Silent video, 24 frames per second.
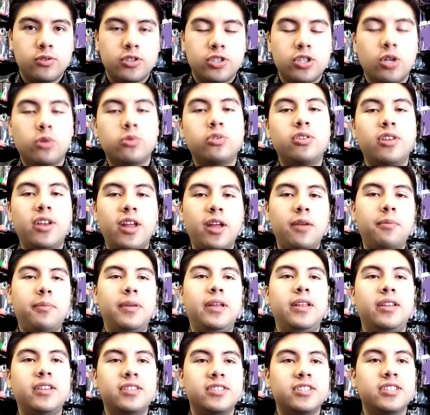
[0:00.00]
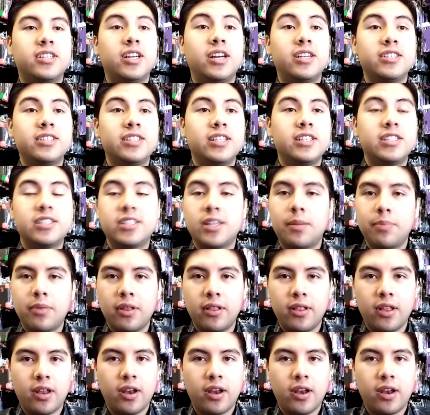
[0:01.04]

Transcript: So today I'll be discussing something